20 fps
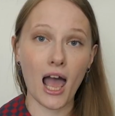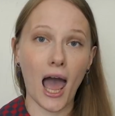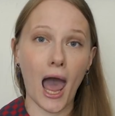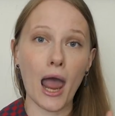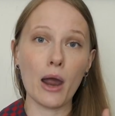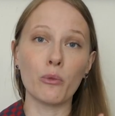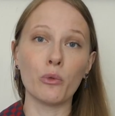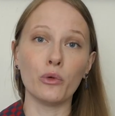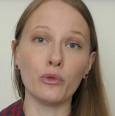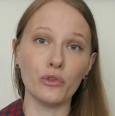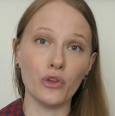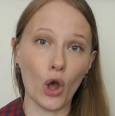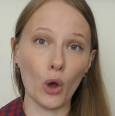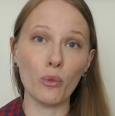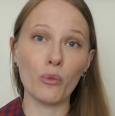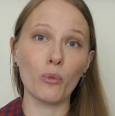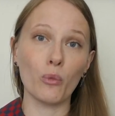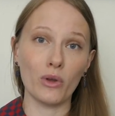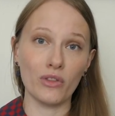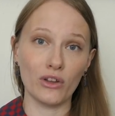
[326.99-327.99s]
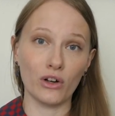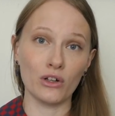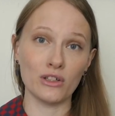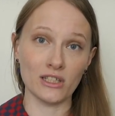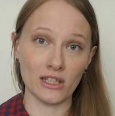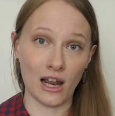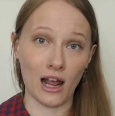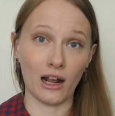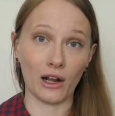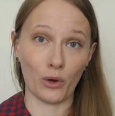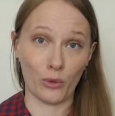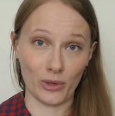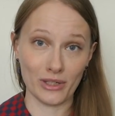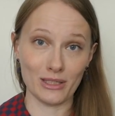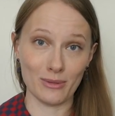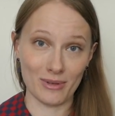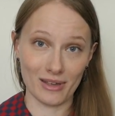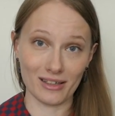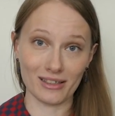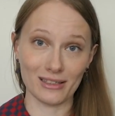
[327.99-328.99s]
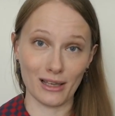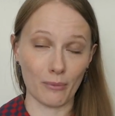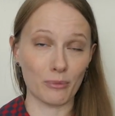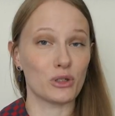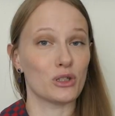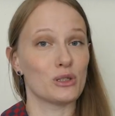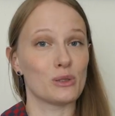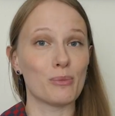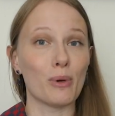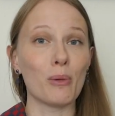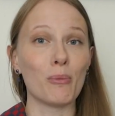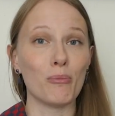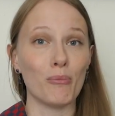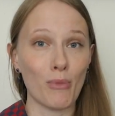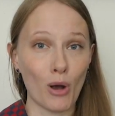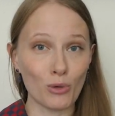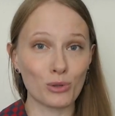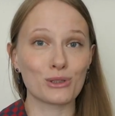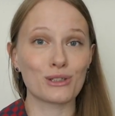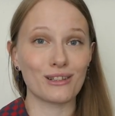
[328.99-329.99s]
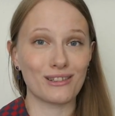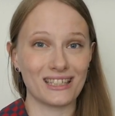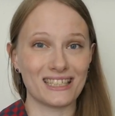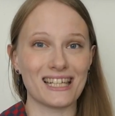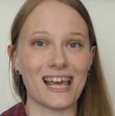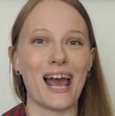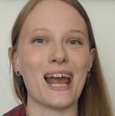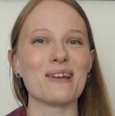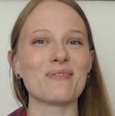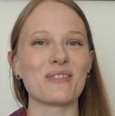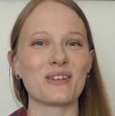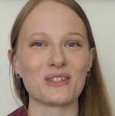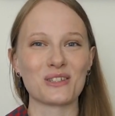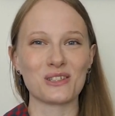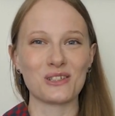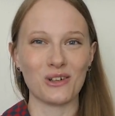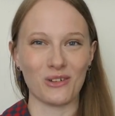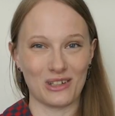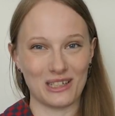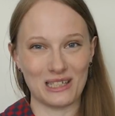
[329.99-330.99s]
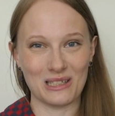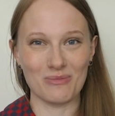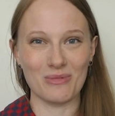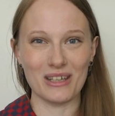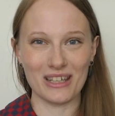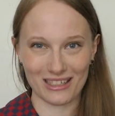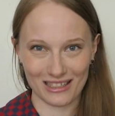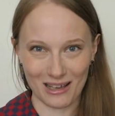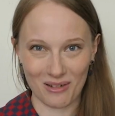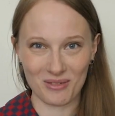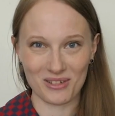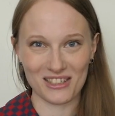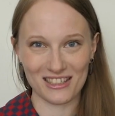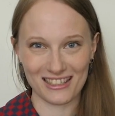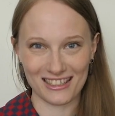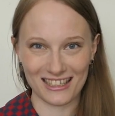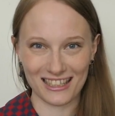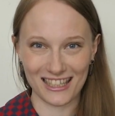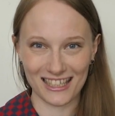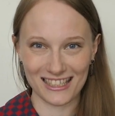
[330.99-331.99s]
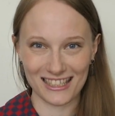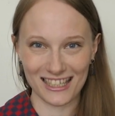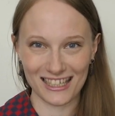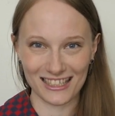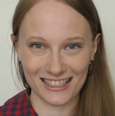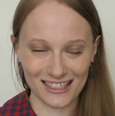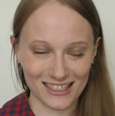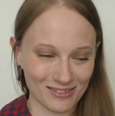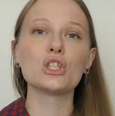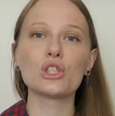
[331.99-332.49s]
I will note when there's not going to be exceptions, but most of the time there's going to be exceptions to these things.